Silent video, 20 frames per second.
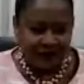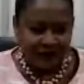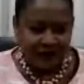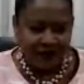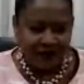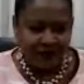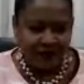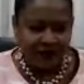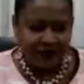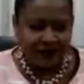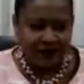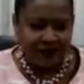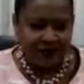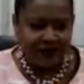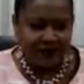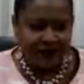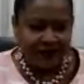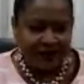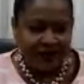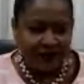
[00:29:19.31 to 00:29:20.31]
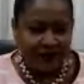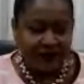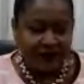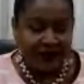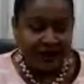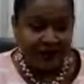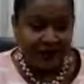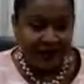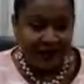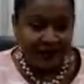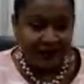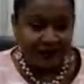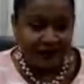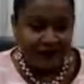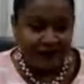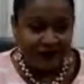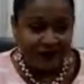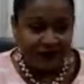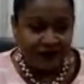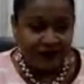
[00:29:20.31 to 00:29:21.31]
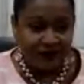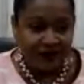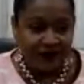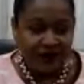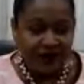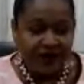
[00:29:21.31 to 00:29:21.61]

Remember, we are celebrating our 10th anniversary.